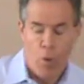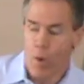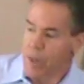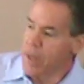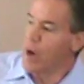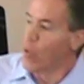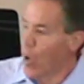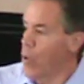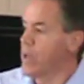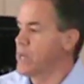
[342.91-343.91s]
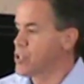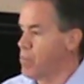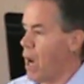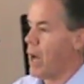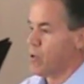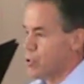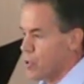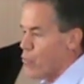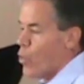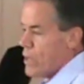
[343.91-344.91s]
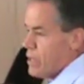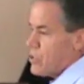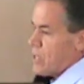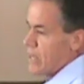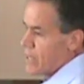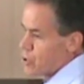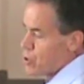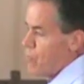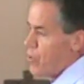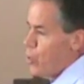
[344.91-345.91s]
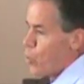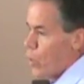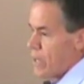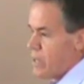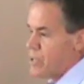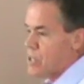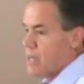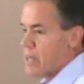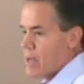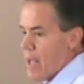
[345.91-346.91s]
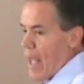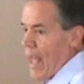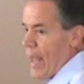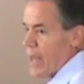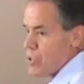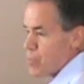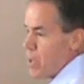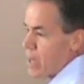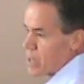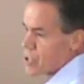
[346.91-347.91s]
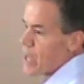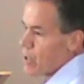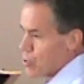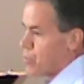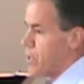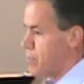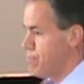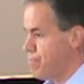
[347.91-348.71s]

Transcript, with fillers: One of the erroneous models of witnessing is to view witnessing as being a salesman.